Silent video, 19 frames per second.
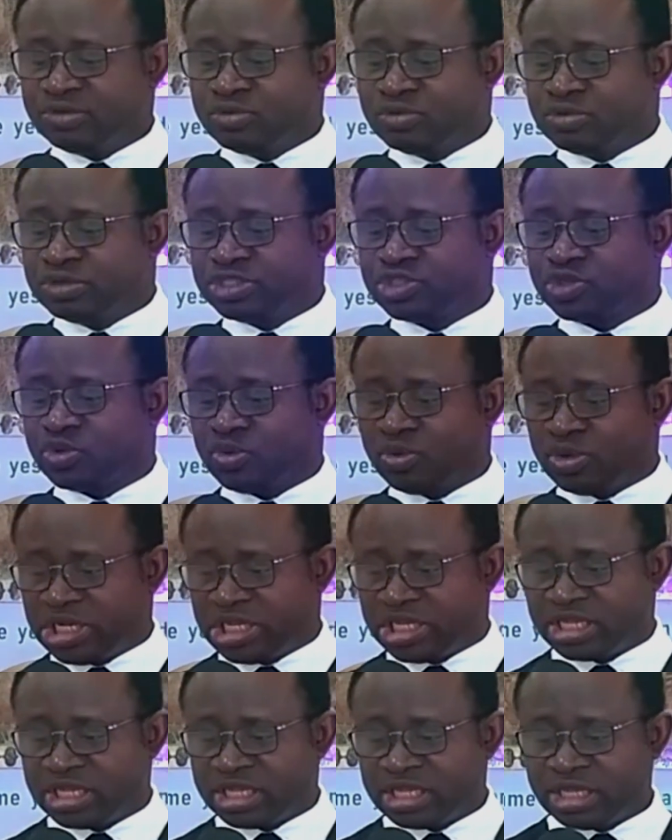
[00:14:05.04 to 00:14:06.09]
he who is
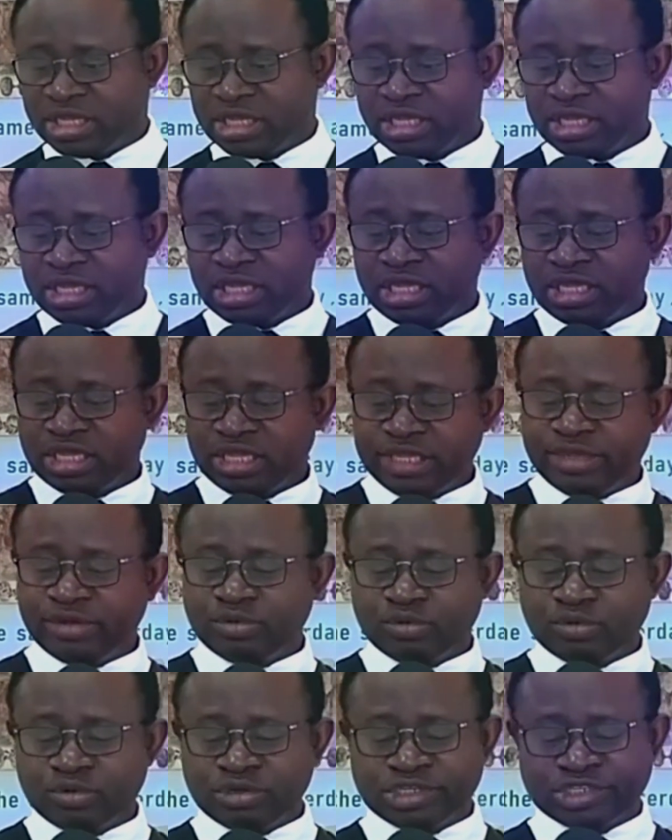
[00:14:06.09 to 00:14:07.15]
holy,
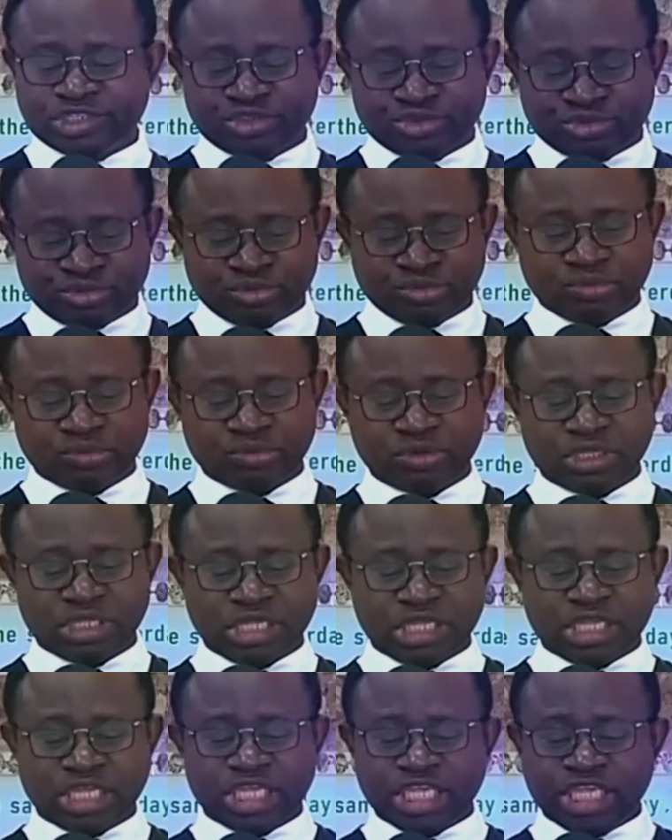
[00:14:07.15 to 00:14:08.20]
he who is true,
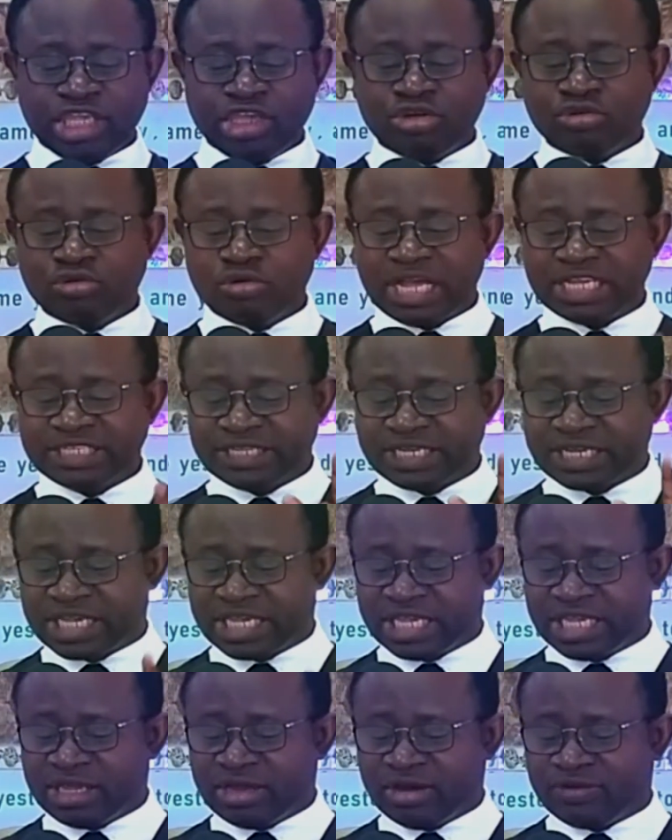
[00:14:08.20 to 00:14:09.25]
he who has the
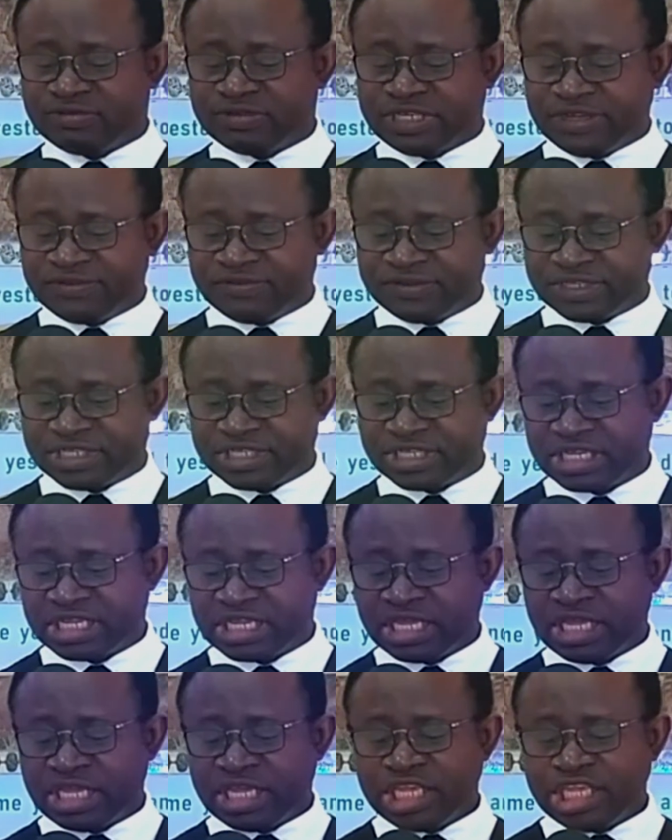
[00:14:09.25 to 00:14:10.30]
key of David,
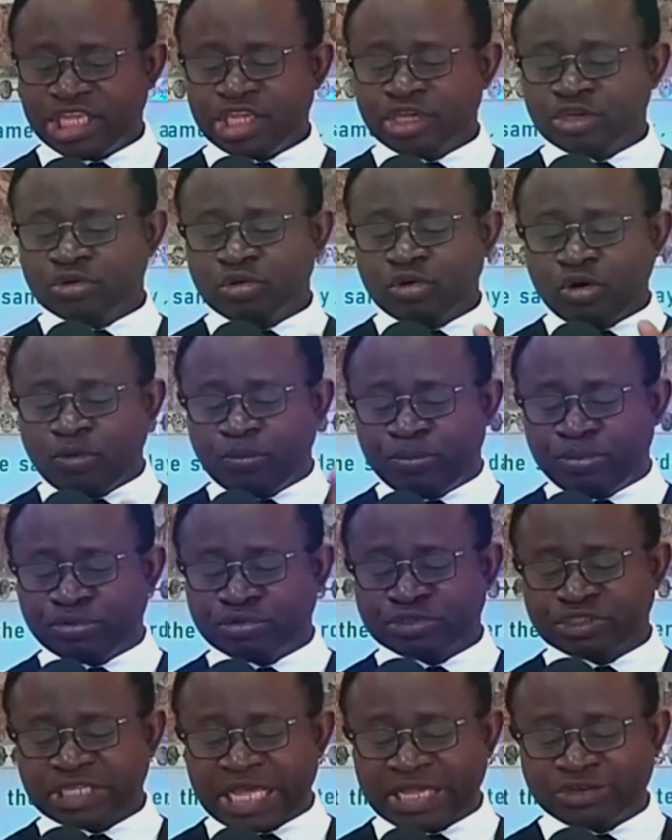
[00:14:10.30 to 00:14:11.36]
he who
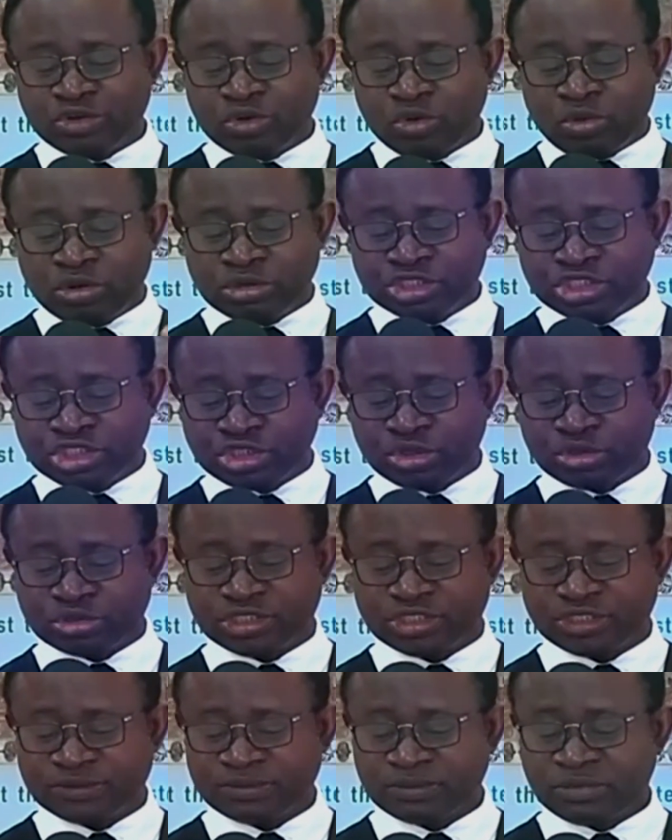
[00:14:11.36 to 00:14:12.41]
opens and no one
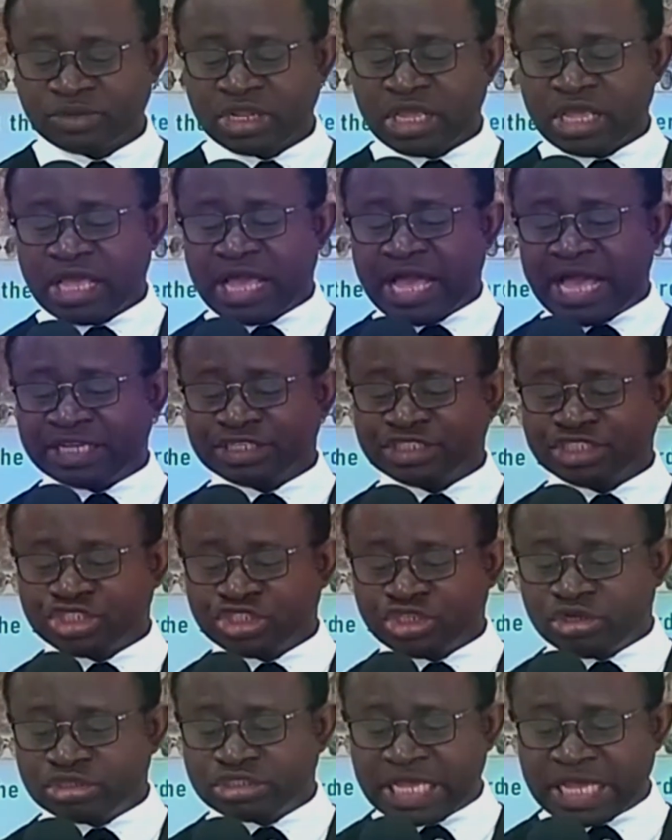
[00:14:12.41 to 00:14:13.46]
shuts, and
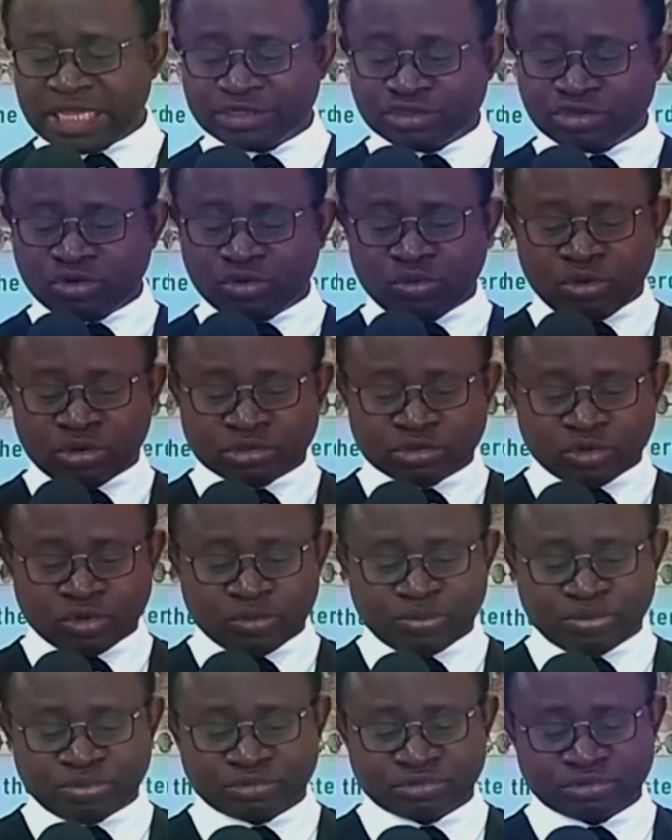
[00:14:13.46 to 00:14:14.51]
shut and no one
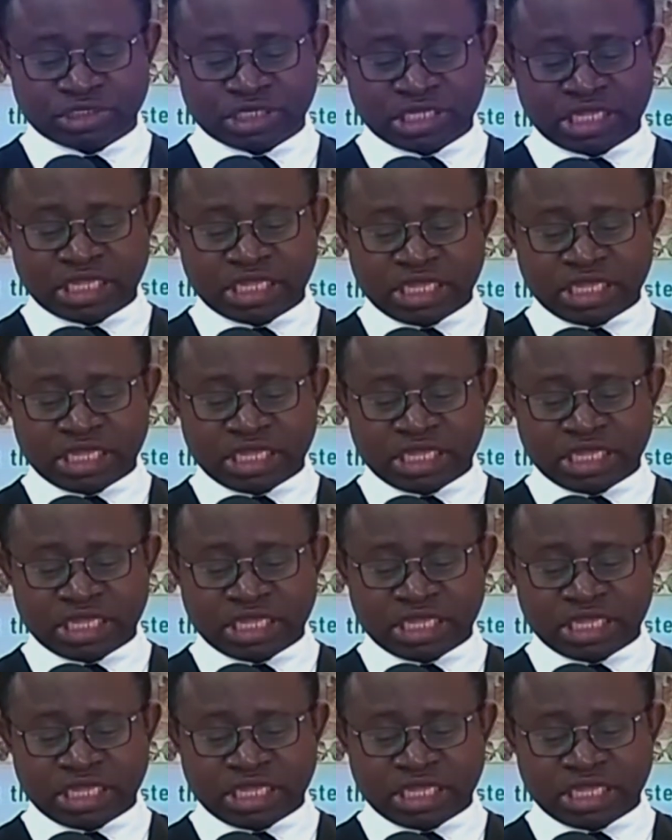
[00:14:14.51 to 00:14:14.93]
open.